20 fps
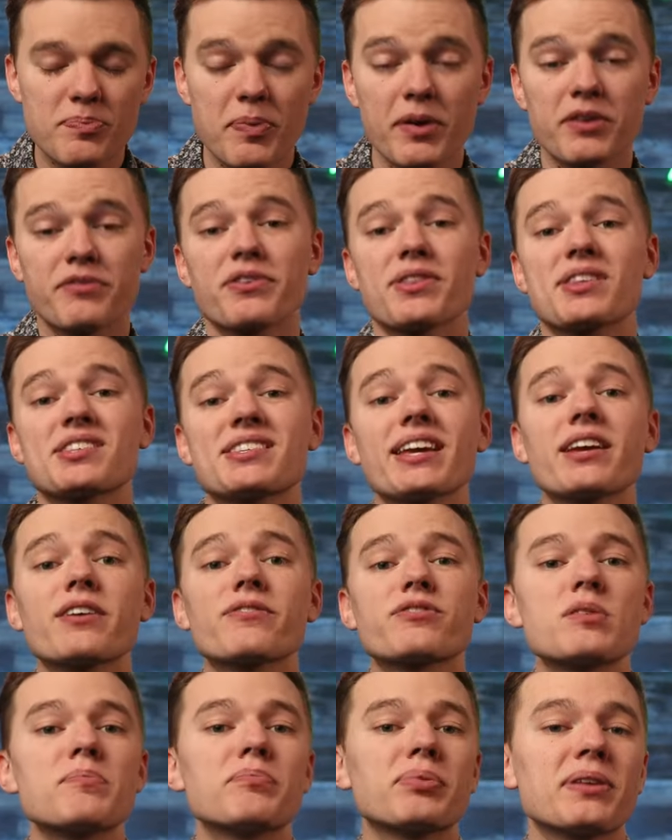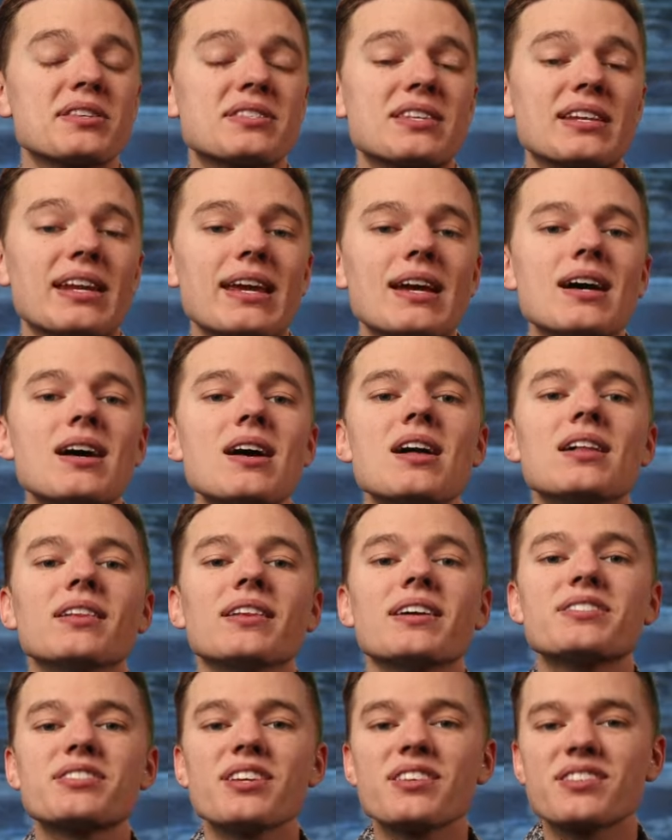but for the sake of simplicity,
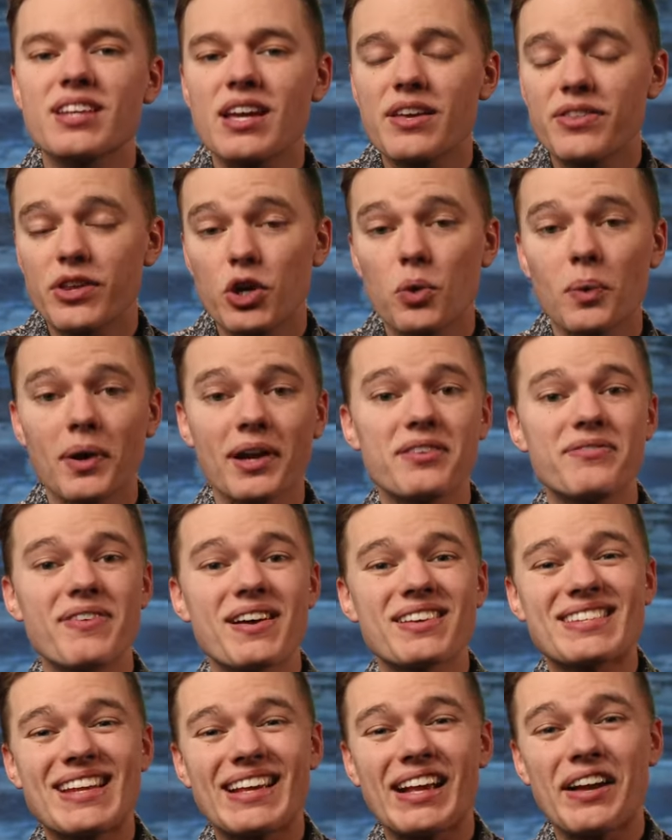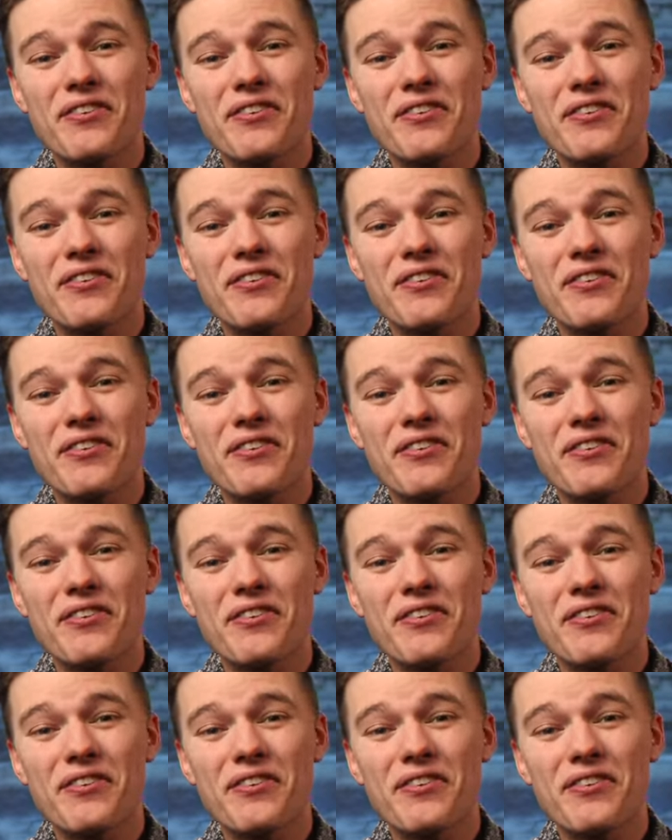let's just say that you were investing